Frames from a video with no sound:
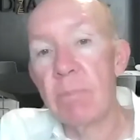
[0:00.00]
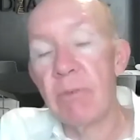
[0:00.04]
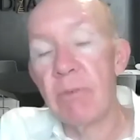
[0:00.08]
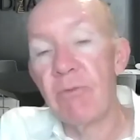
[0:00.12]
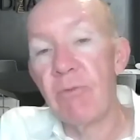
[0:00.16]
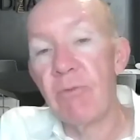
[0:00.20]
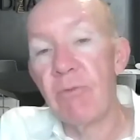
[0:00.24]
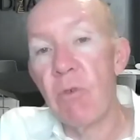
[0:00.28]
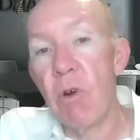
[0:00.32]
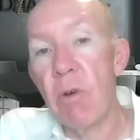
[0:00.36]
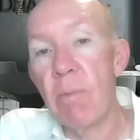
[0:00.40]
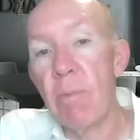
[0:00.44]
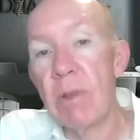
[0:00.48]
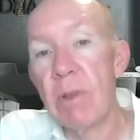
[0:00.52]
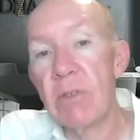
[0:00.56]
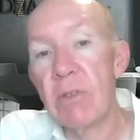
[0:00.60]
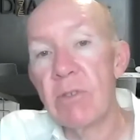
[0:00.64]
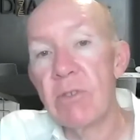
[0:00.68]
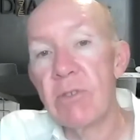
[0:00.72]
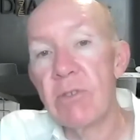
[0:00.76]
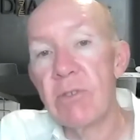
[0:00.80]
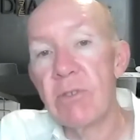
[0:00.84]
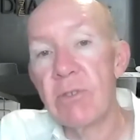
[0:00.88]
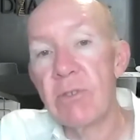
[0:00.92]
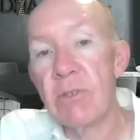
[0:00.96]

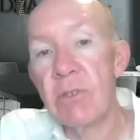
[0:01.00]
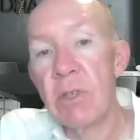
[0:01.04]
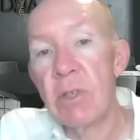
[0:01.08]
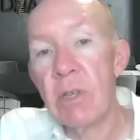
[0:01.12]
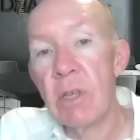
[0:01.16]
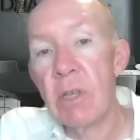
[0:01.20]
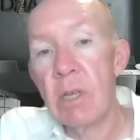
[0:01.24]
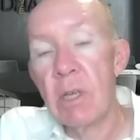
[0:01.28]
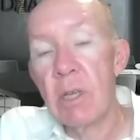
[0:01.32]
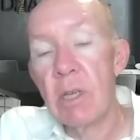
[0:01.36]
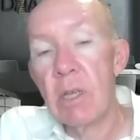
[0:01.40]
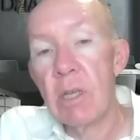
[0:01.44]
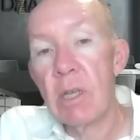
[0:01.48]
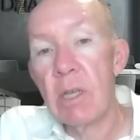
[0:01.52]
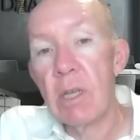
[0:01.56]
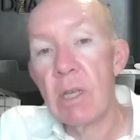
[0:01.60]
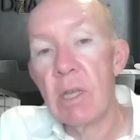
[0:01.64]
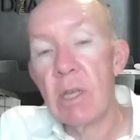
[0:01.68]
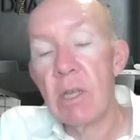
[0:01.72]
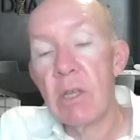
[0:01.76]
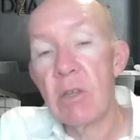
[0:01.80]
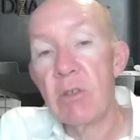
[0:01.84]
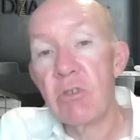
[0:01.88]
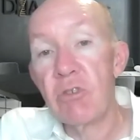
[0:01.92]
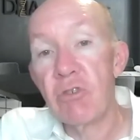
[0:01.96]
performance
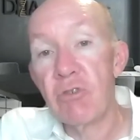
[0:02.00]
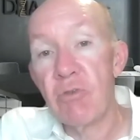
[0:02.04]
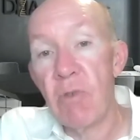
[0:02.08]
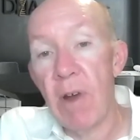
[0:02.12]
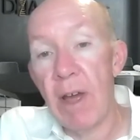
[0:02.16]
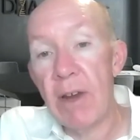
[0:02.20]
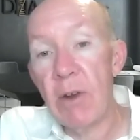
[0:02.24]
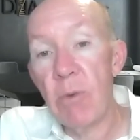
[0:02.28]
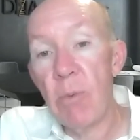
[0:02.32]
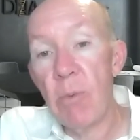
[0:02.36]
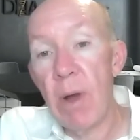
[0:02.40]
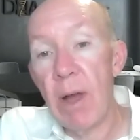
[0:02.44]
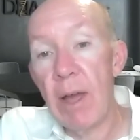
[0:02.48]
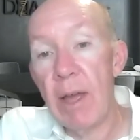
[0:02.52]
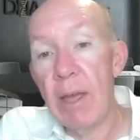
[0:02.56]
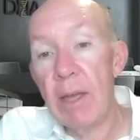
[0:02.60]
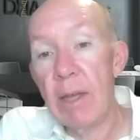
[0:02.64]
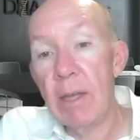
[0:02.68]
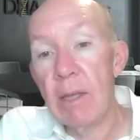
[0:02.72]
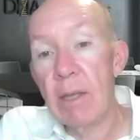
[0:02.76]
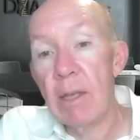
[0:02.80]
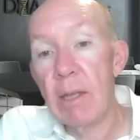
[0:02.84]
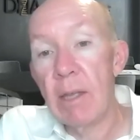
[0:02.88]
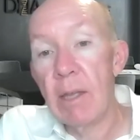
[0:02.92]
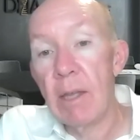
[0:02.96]
straight
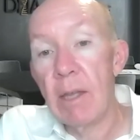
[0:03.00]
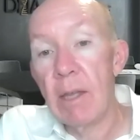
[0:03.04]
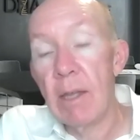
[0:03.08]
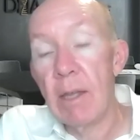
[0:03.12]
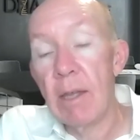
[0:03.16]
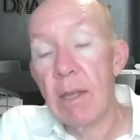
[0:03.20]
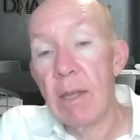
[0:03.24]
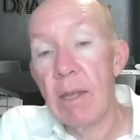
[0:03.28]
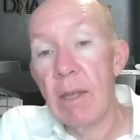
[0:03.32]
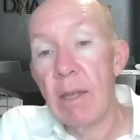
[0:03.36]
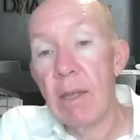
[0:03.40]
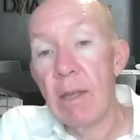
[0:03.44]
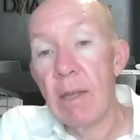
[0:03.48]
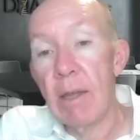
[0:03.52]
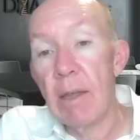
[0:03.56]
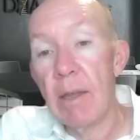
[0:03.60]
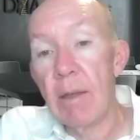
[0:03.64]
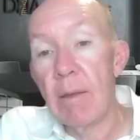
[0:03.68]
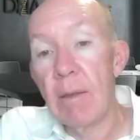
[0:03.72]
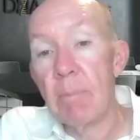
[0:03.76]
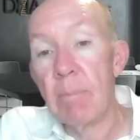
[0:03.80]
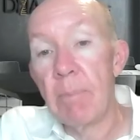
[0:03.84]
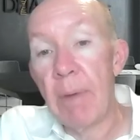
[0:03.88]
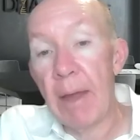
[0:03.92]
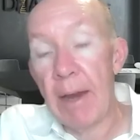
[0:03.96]
away,
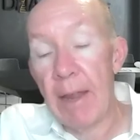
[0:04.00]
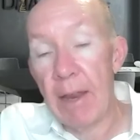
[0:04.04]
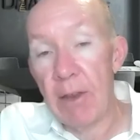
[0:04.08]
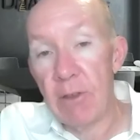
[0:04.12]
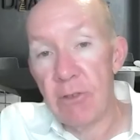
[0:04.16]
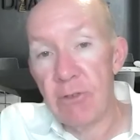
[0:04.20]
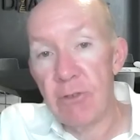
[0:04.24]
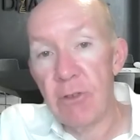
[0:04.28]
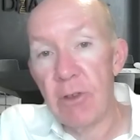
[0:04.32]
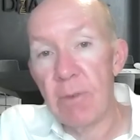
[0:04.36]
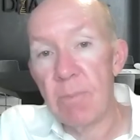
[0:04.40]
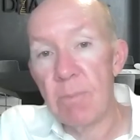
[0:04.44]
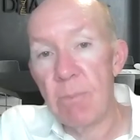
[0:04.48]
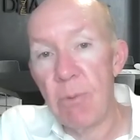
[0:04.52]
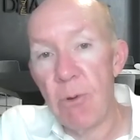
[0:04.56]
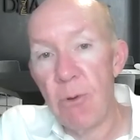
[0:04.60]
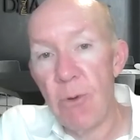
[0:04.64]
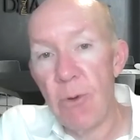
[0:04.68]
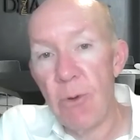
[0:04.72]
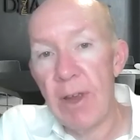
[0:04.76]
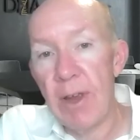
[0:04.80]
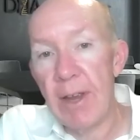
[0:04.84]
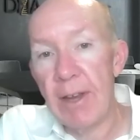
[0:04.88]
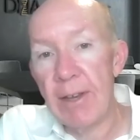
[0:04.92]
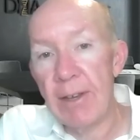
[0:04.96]
but at a certain
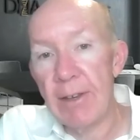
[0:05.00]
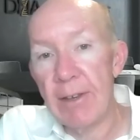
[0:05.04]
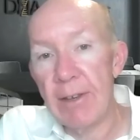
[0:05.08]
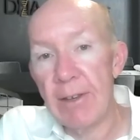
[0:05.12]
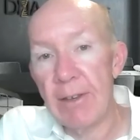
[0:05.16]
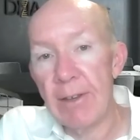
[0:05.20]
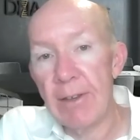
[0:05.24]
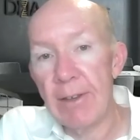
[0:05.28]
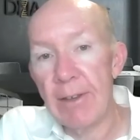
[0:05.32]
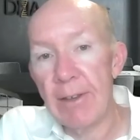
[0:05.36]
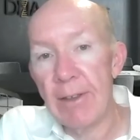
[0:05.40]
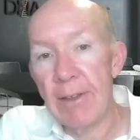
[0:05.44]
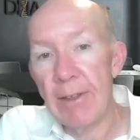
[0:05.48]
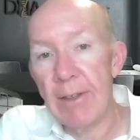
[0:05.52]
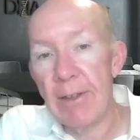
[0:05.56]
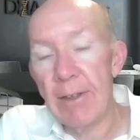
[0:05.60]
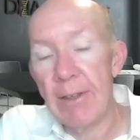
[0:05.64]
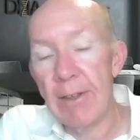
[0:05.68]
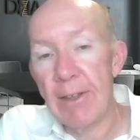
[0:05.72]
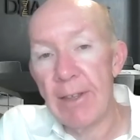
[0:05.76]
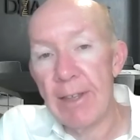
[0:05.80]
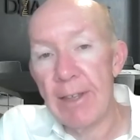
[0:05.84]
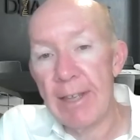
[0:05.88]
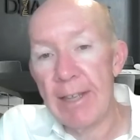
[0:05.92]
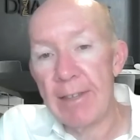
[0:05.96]
point,
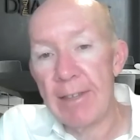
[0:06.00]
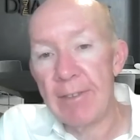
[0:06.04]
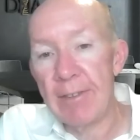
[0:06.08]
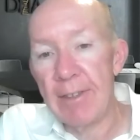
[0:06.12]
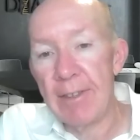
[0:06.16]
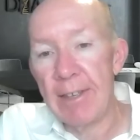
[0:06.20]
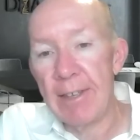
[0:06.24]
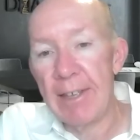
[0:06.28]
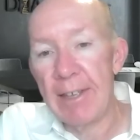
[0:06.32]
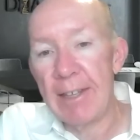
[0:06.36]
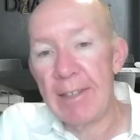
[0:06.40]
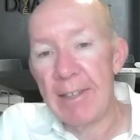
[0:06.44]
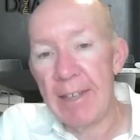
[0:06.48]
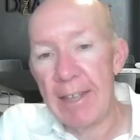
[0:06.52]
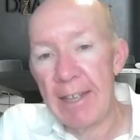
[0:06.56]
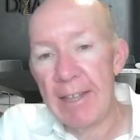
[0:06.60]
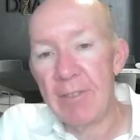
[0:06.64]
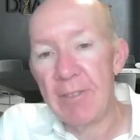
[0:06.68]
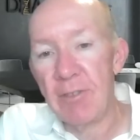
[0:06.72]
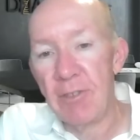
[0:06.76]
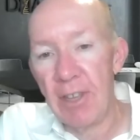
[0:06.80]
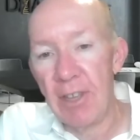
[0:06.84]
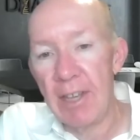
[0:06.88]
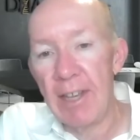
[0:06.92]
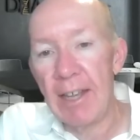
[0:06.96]
it it
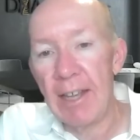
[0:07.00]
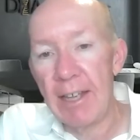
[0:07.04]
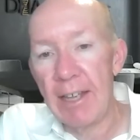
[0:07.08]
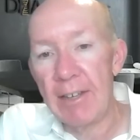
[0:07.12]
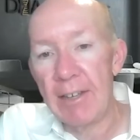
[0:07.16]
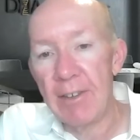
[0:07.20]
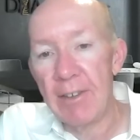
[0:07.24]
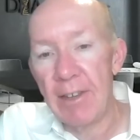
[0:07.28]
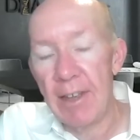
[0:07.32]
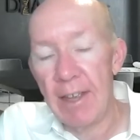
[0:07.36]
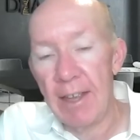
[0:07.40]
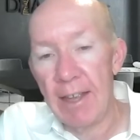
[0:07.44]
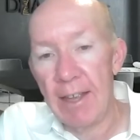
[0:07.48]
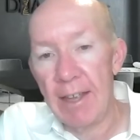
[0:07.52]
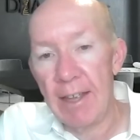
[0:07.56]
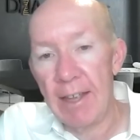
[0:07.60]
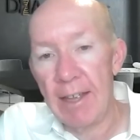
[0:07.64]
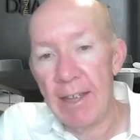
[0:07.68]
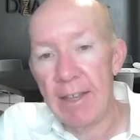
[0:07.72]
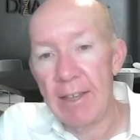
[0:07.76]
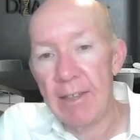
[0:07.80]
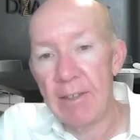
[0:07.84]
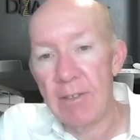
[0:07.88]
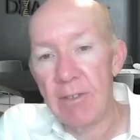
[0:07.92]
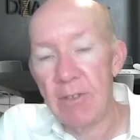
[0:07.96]
it did,
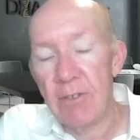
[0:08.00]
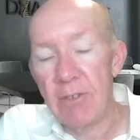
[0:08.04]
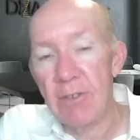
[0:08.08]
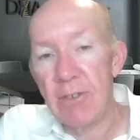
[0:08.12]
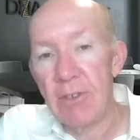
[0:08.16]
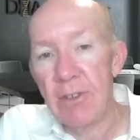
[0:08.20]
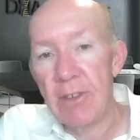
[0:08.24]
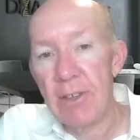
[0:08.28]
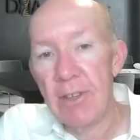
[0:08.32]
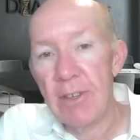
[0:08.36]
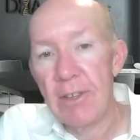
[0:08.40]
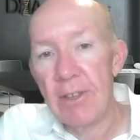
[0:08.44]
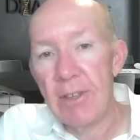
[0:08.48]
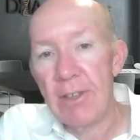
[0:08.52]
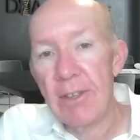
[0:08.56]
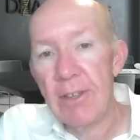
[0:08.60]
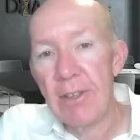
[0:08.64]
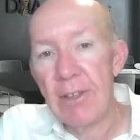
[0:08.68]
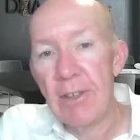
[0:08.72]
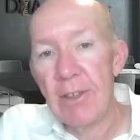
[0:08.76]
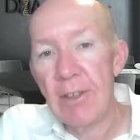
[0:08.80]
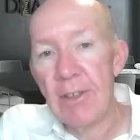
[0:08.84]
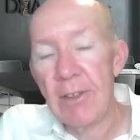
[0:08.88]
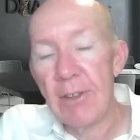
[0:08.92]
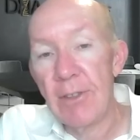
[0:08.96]
and
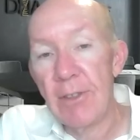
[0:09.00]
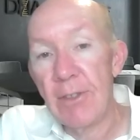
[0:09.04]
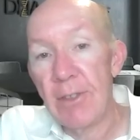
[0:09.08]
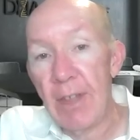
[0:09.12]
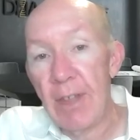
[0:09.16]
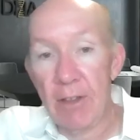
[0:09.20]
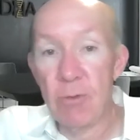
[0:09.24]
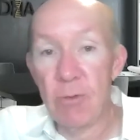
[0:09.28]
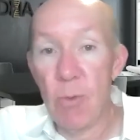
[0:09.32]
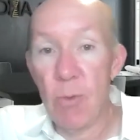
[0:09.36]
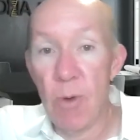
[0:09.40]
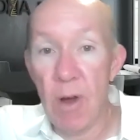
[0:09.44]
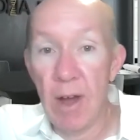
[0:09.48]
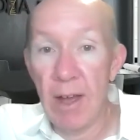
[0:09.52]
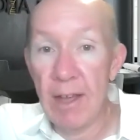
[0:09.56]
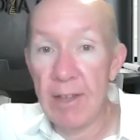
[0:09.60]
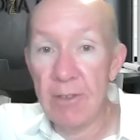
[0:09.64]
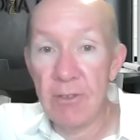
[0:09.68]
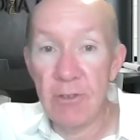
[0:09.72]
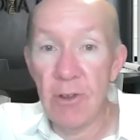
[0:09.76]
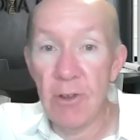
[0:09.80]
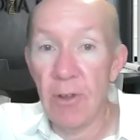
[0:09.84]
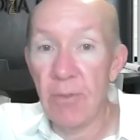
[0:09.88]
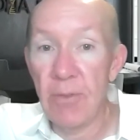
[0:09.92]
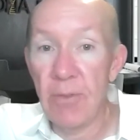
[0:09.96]
that's why
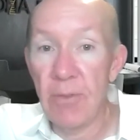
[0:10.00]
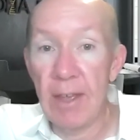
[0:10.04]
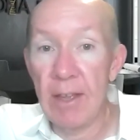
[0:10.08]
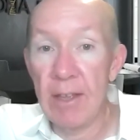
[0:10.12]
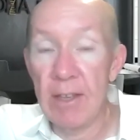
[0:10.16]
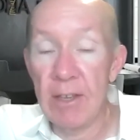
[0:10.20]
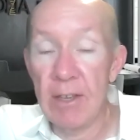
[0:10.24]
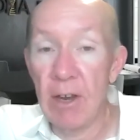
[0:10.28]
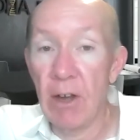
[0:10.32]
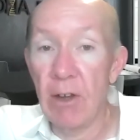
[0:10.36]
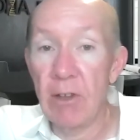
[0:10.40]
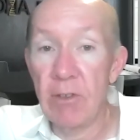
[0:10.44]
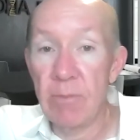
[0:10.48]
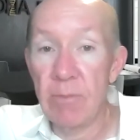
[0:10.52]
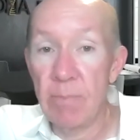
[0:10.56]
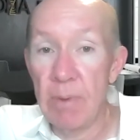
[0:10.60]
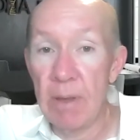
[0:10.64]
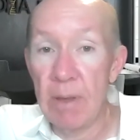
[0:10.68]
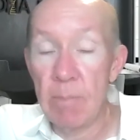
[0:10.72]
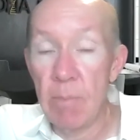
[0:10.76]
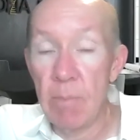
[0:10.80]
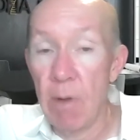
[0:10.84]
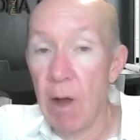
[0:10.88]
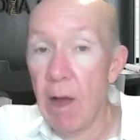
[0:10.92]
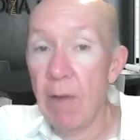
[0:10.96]
it's not there. You know, it's
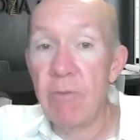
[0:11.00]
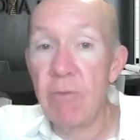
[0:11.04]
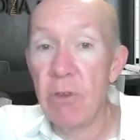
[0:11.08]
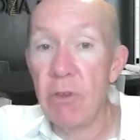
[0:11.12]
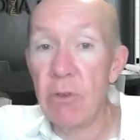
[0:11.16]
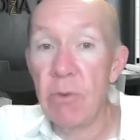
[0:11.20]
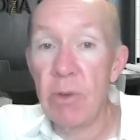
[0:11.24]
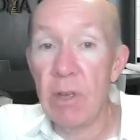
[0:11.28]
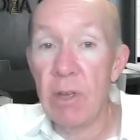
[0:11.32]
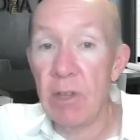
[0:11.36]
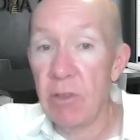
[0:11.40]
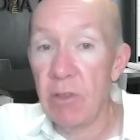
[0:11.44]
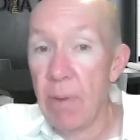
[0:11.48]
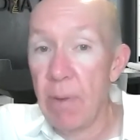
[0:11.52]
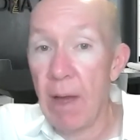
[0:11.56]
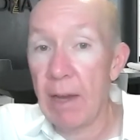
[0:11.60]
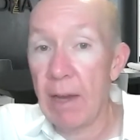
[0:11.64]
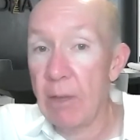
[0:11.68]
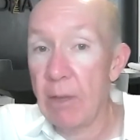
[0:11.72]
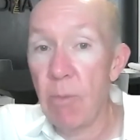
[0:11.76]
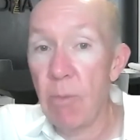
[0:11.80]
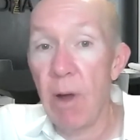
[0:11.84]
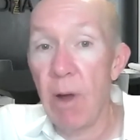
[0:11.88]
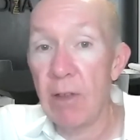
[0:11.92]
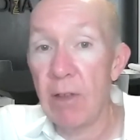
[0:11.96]
in my yeah. view, it's
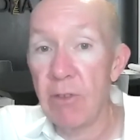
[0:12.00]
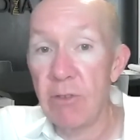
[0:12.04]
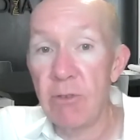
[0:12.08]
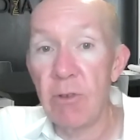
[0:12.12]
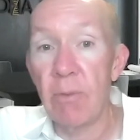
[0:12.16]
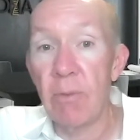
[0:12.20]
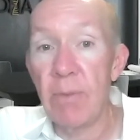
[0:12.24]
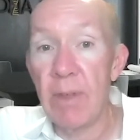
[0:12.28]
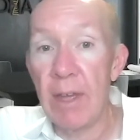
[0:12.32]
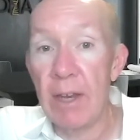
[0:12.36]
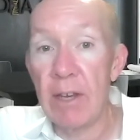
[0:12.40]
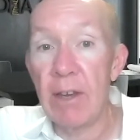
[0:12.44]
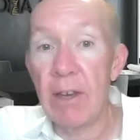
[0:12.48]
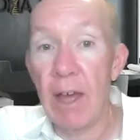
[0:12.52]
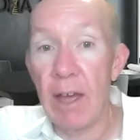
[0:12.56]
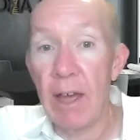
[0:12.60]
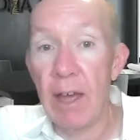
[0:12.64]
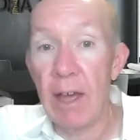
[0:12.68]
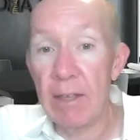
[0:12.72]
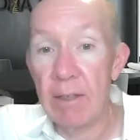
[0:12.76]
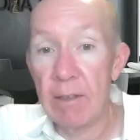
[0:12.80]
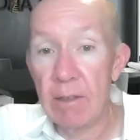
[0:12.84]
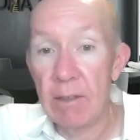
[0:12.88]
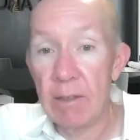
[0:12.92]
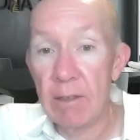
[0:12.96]
partly why it's not there today.